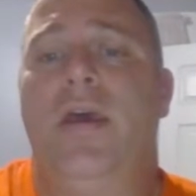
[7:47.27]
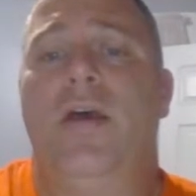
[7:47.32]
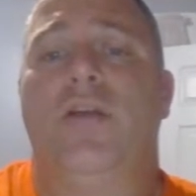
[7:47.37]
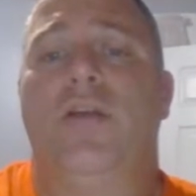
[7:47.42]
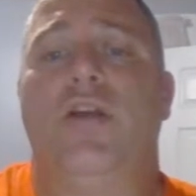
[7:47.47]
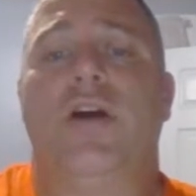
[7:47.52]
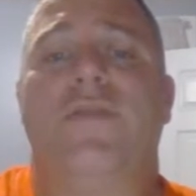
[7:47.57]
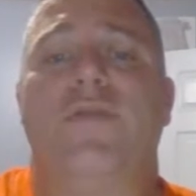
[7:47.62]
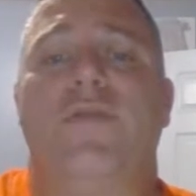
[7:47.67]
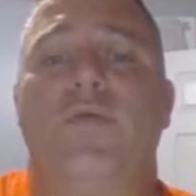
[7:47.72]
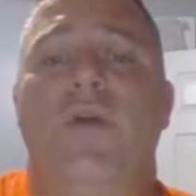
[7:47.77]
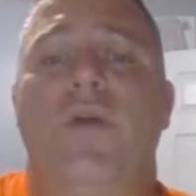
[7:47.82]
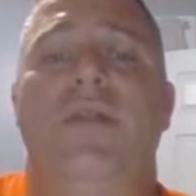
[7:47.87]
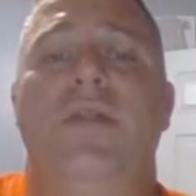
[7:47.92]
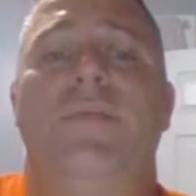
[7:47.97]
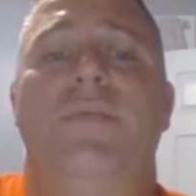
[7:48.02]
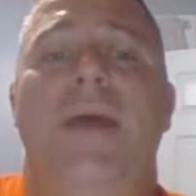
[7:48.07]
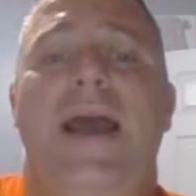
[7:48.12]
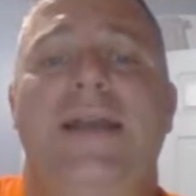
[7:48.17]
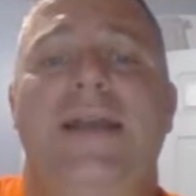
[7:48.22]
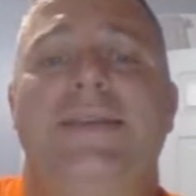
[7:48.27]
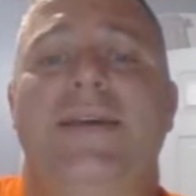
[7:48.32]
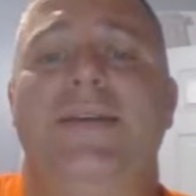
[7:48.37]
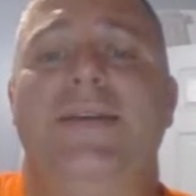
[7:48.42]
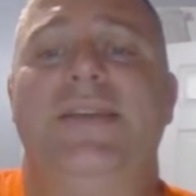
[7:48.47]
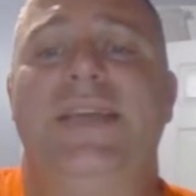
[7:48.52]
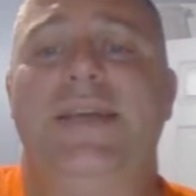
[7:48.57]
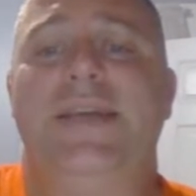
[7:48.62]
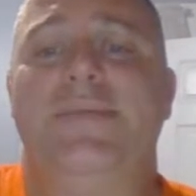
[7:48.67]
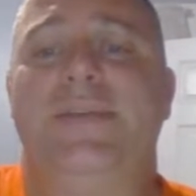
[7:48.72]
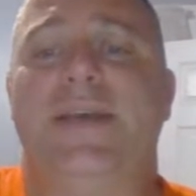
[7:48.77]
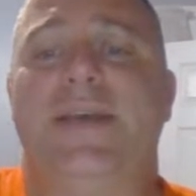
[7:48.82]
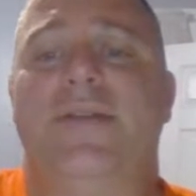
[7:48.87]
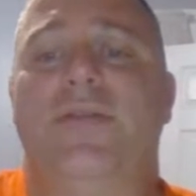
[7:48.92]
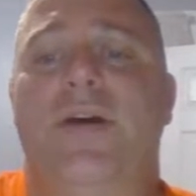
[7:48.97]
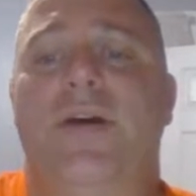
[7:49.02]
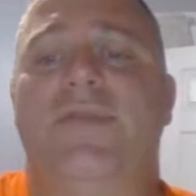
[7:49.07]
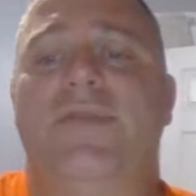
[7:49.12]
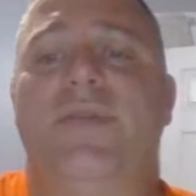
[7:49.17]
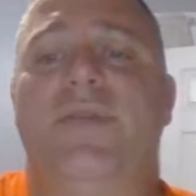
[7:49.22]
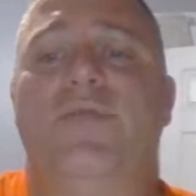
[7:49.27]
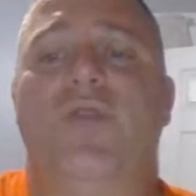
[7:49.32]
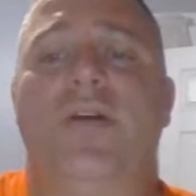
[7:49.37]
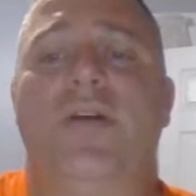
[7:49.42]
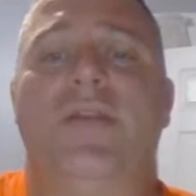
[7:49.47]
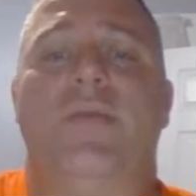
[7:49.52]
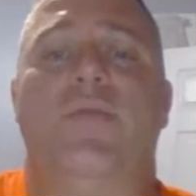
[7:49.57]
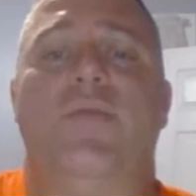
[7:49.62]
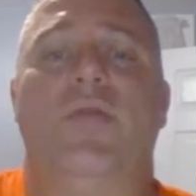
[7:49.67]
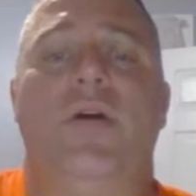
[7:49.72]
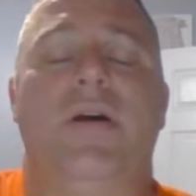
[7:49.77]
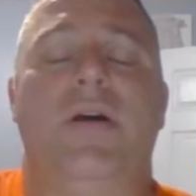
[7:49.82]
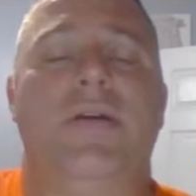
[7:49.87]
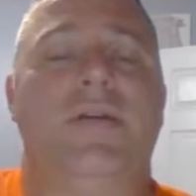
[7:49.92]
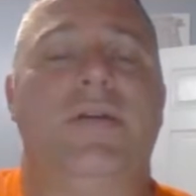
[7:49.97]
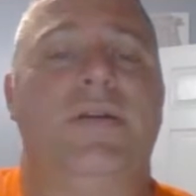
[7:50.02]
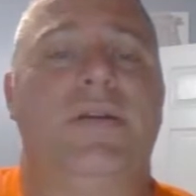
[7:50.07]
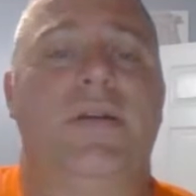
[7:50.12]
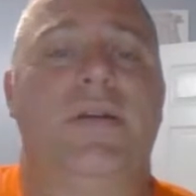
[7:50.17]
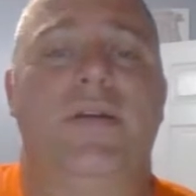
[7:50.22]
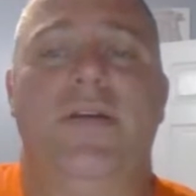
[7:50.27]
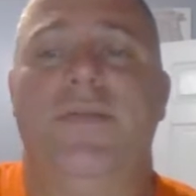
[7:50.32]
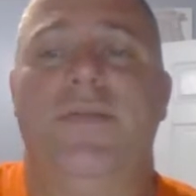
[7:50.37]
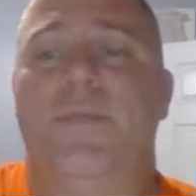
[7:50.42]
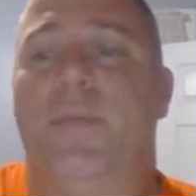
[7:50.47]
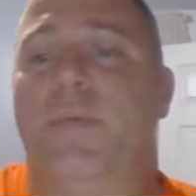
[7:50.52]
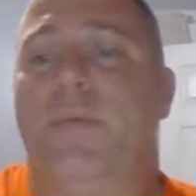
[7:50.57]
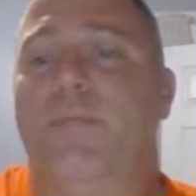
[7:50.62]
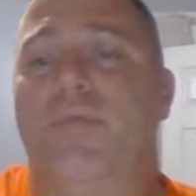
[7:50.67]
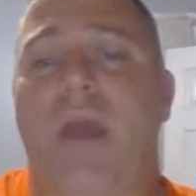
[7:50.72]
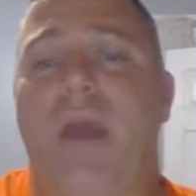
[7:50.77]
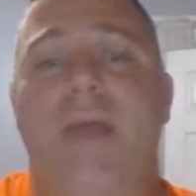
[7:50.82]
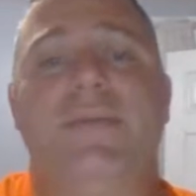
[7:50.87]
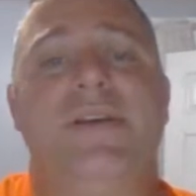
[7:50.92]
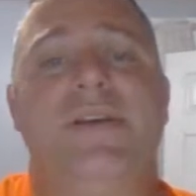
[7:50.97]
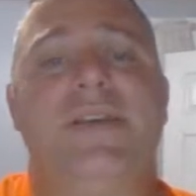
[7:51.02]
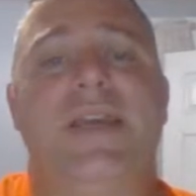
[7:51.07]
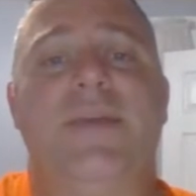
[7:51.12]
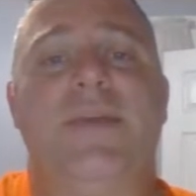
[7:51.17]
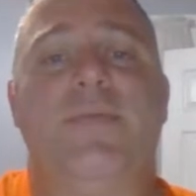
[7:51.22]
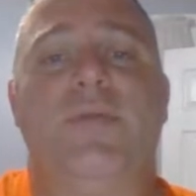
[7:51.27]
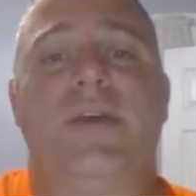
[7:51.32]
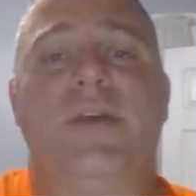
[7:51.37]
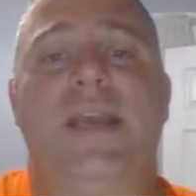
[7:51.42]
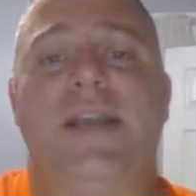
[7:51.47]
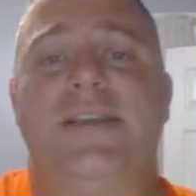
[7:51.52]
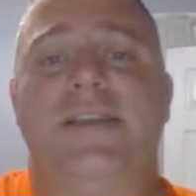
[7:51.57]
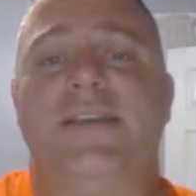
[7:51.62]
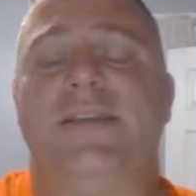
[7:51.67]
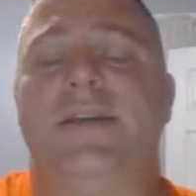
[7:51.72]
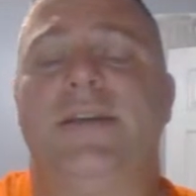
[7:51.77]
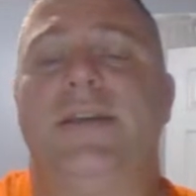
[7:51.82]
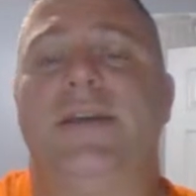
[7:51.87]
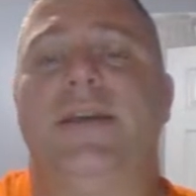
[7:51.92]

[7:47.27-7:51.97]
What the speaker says: Look for running backs on teams that love to run the ball. Prime example, Kansas City.